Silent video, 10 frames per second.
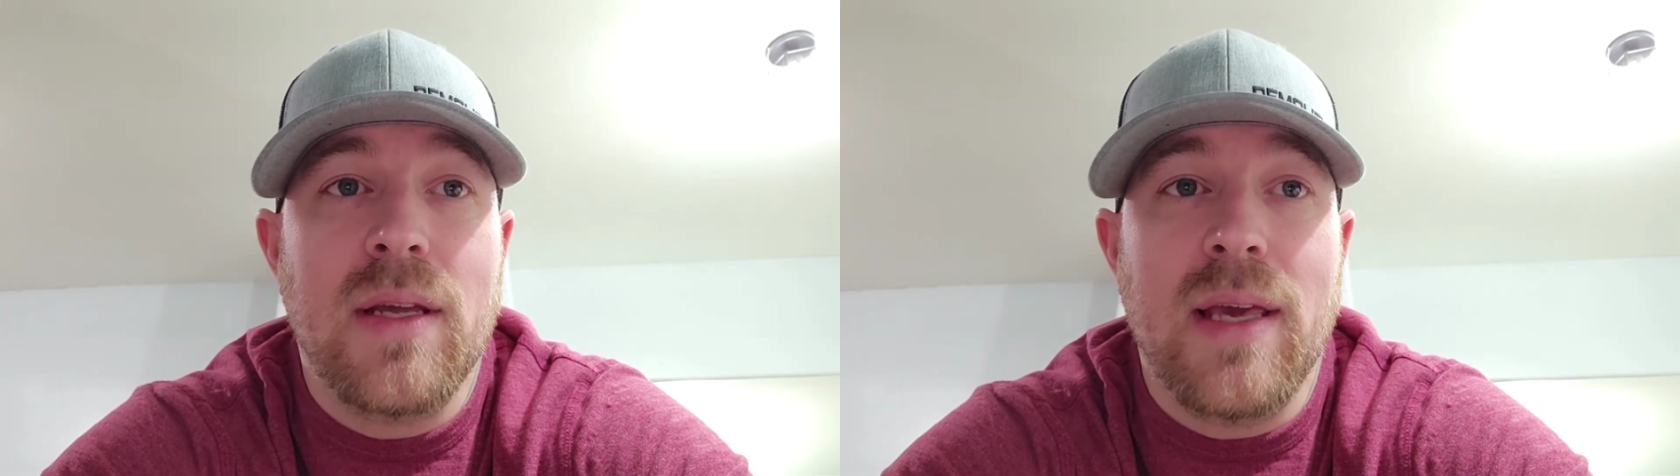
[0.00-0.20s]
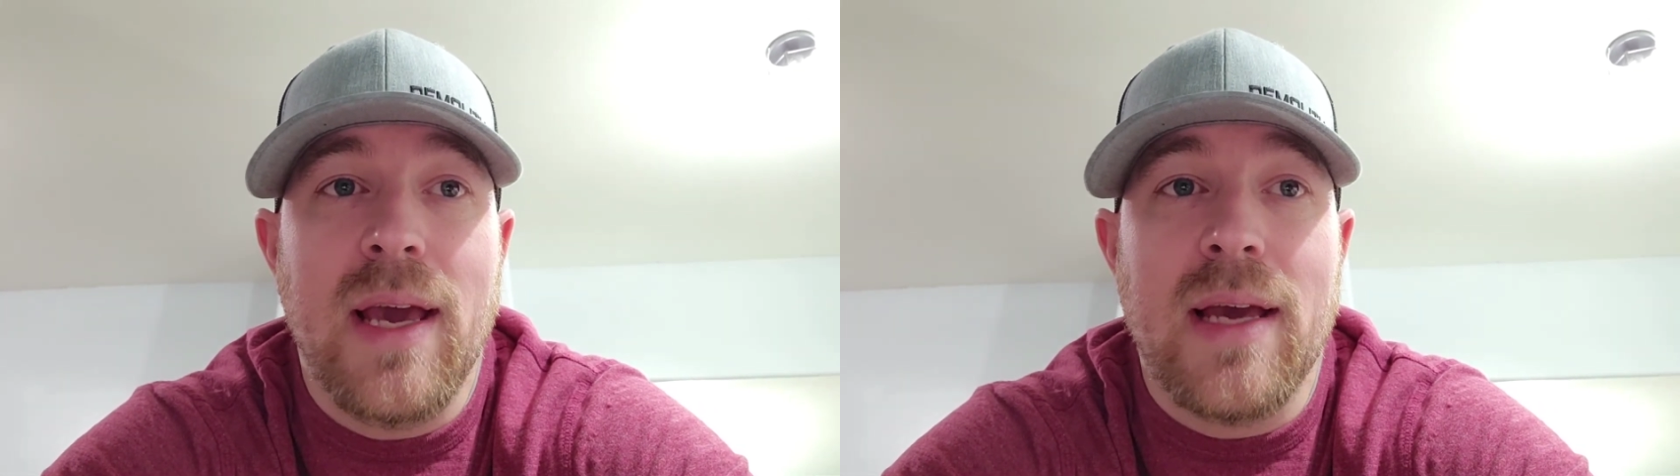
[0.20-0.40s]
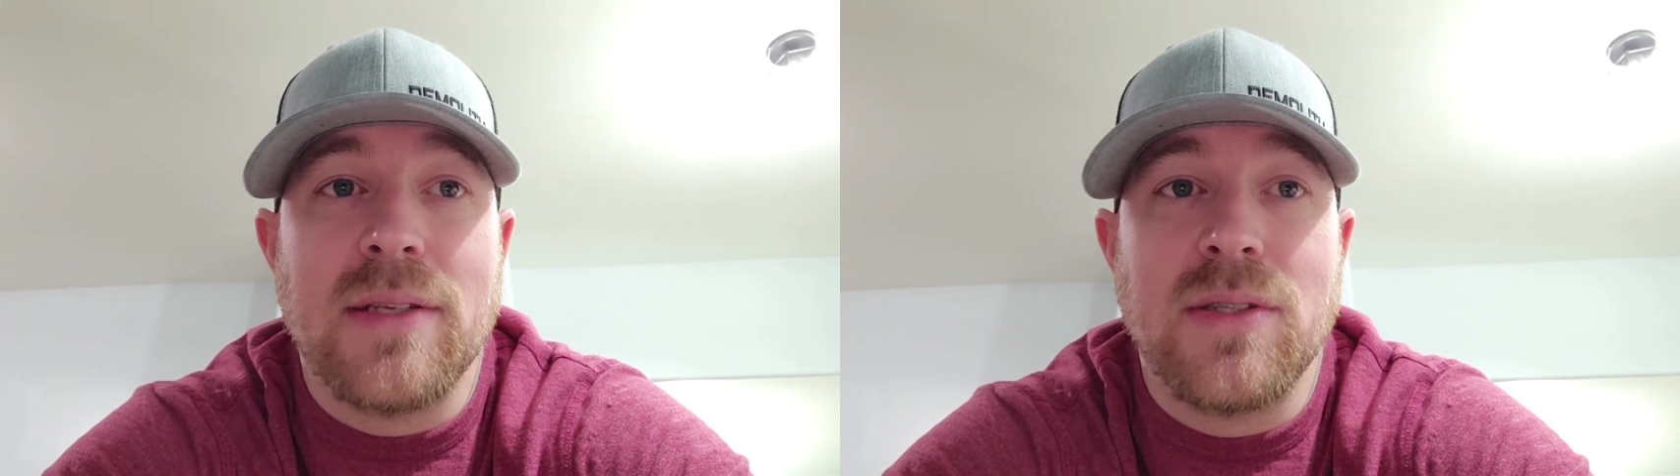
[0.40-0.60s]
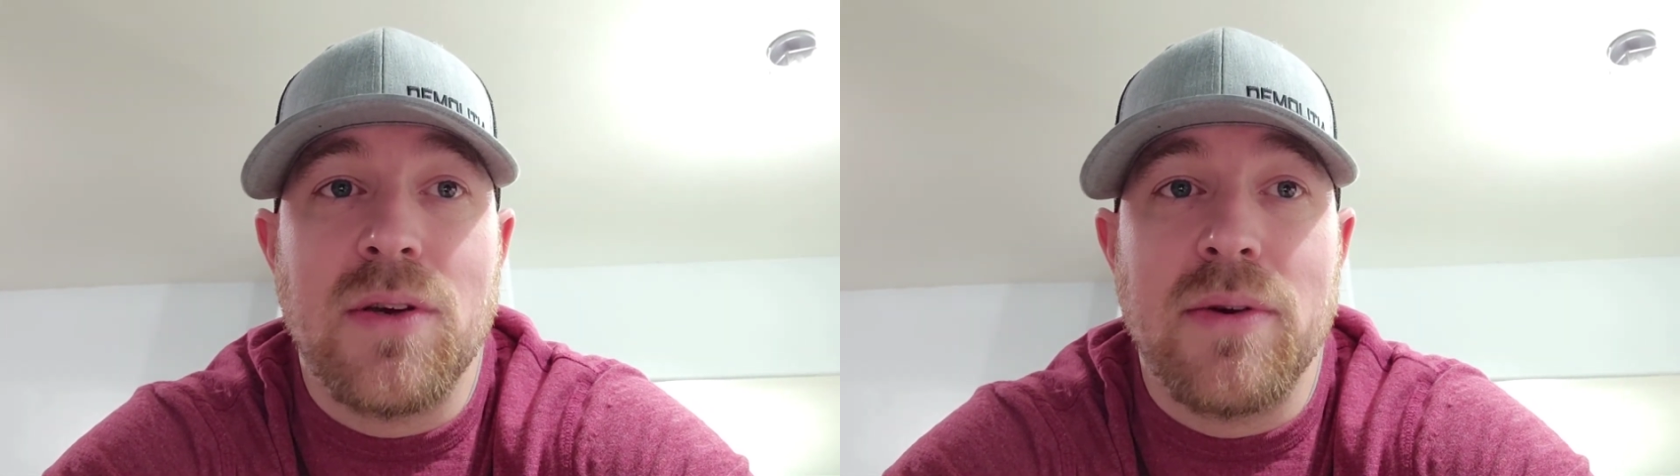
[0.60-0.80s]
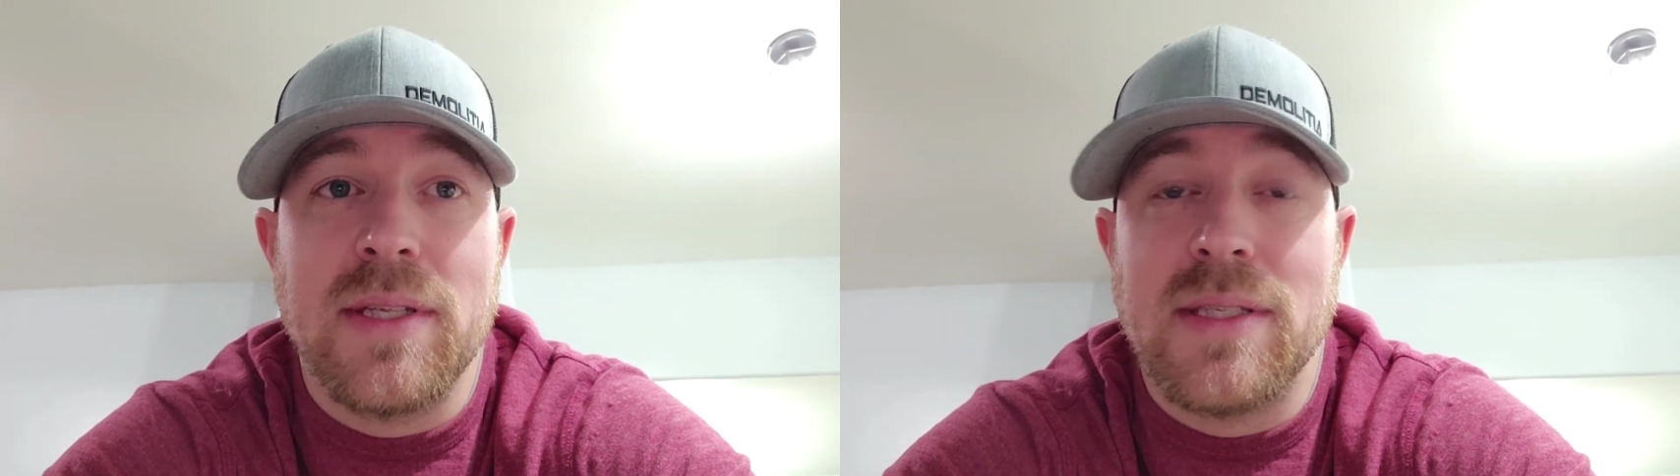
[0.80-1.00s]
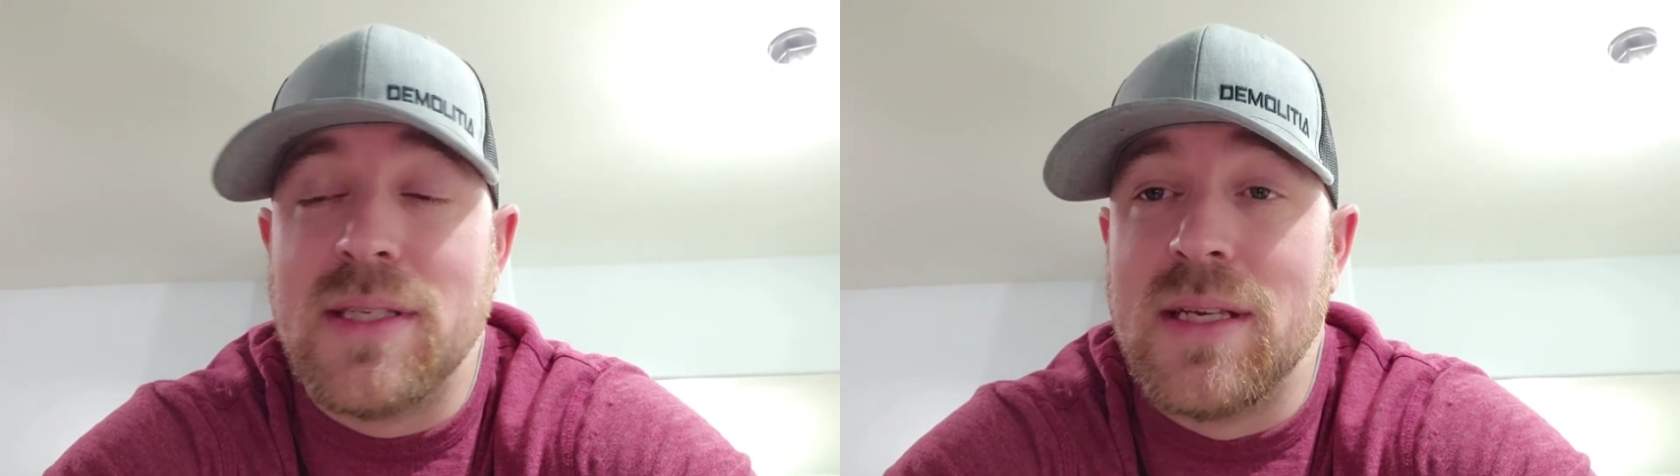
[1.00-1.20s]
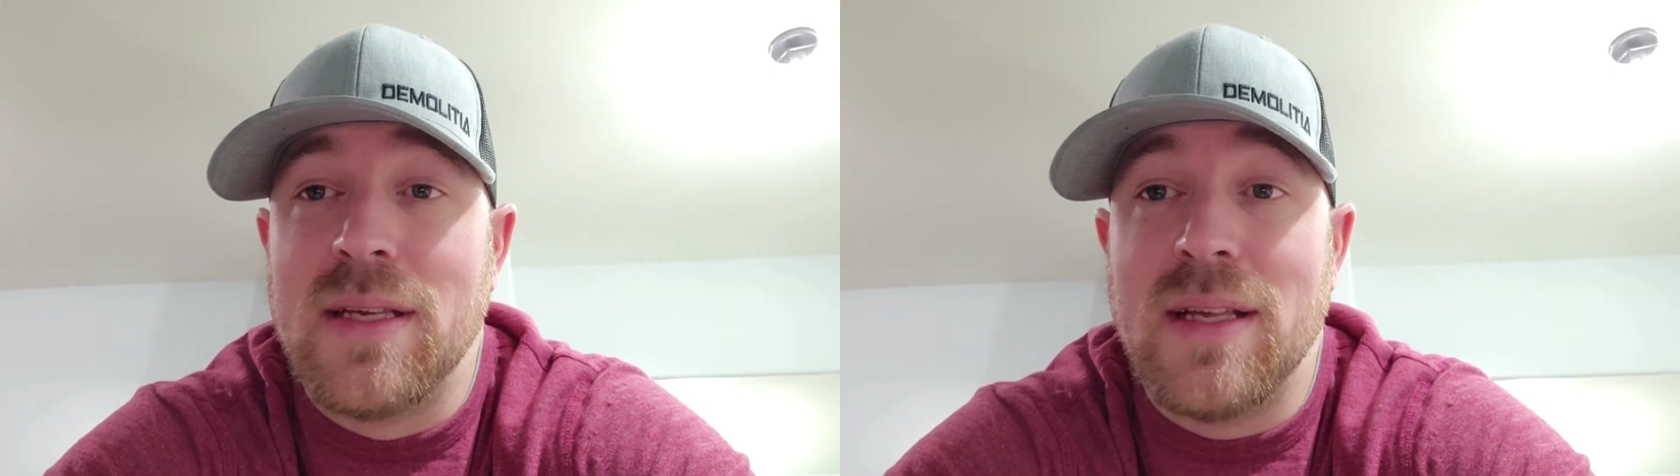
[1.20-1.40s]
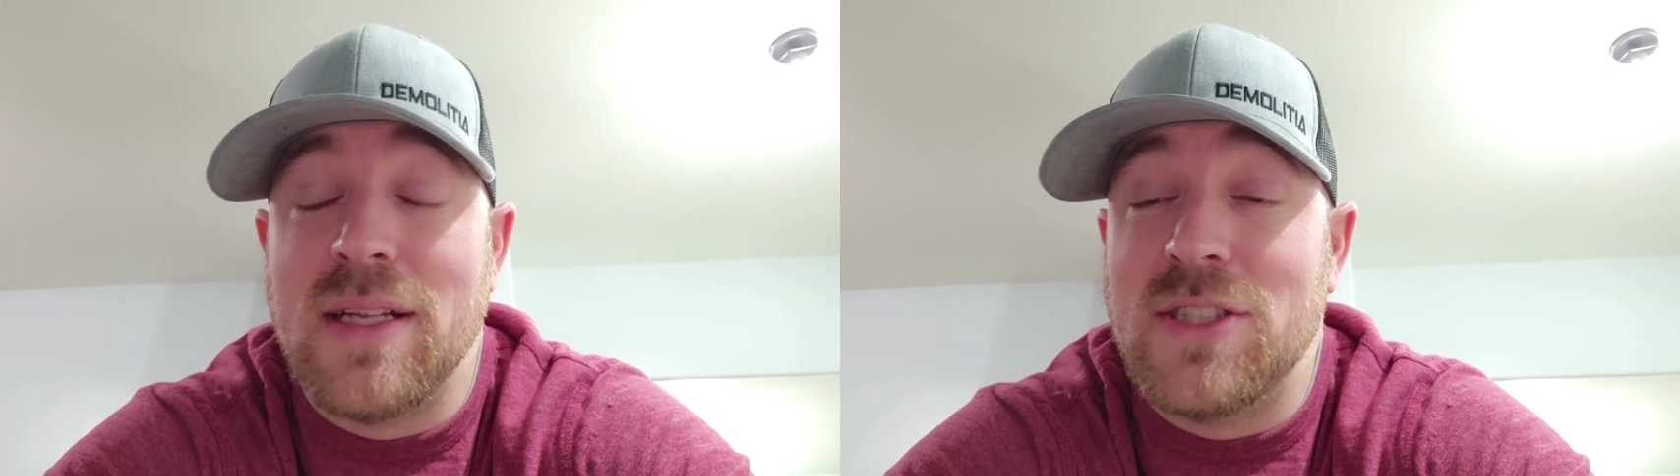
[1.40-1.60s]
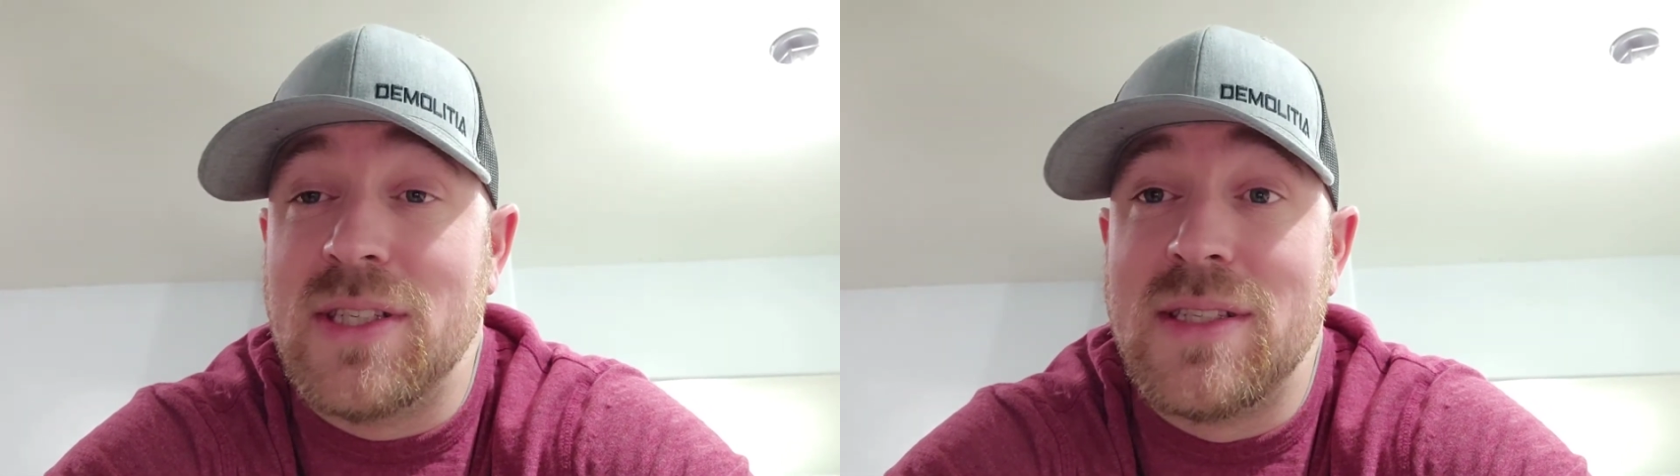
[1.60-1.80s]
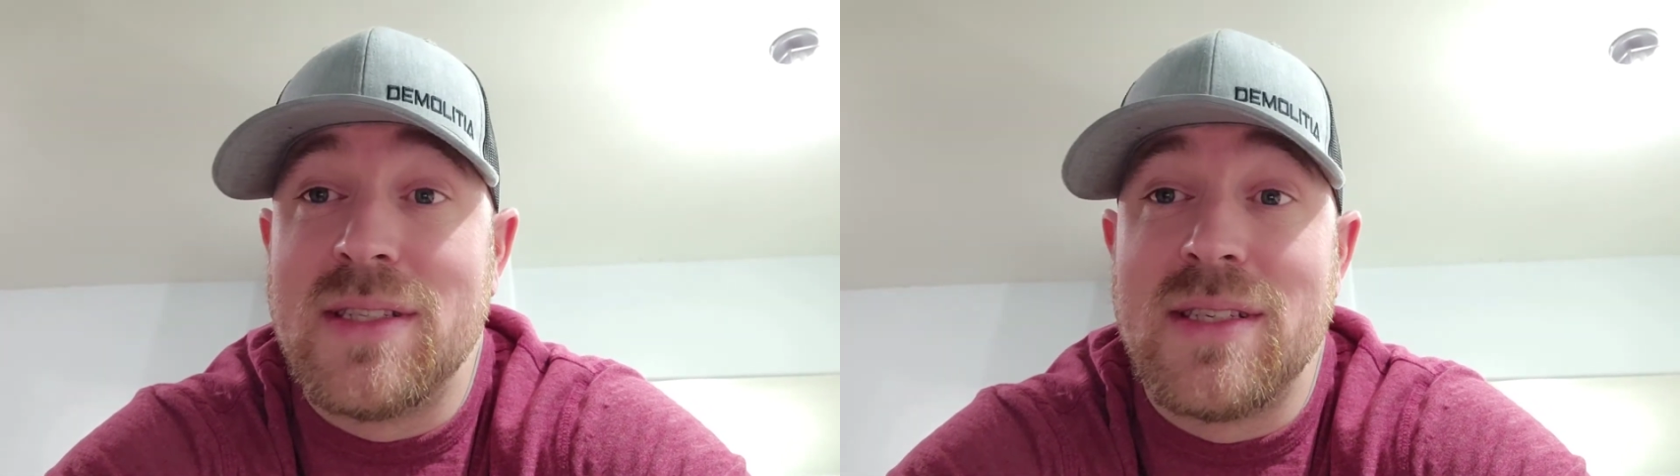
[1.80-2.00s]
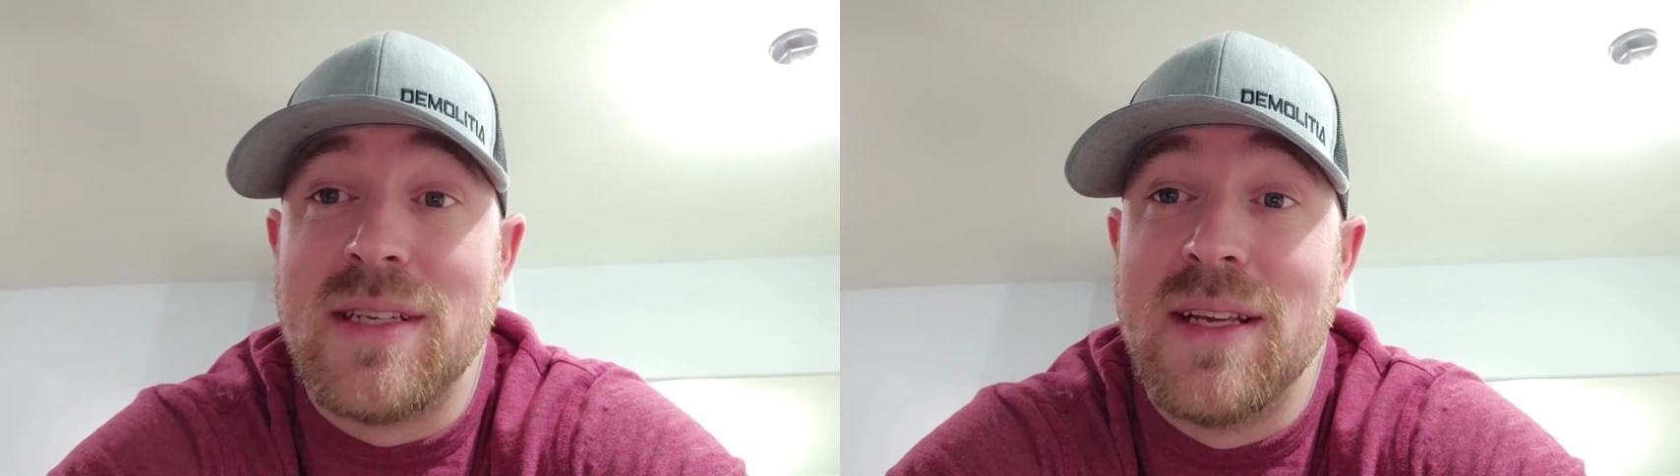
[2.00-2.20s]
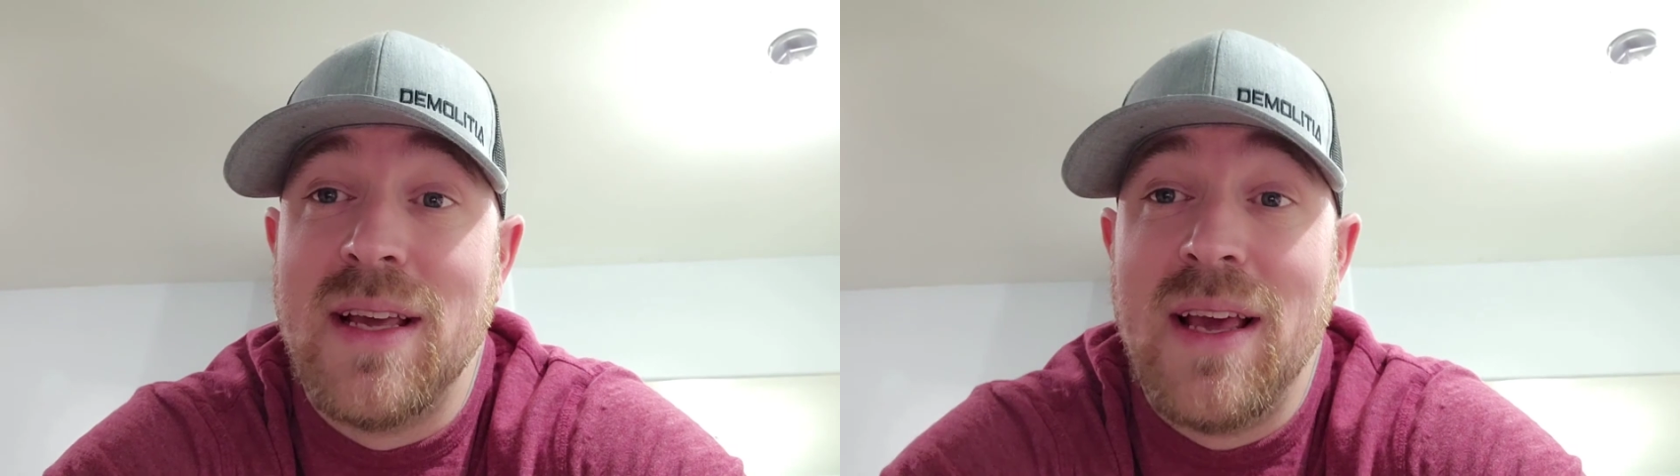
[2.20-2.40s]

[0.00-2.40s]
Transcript: yeah, so it's just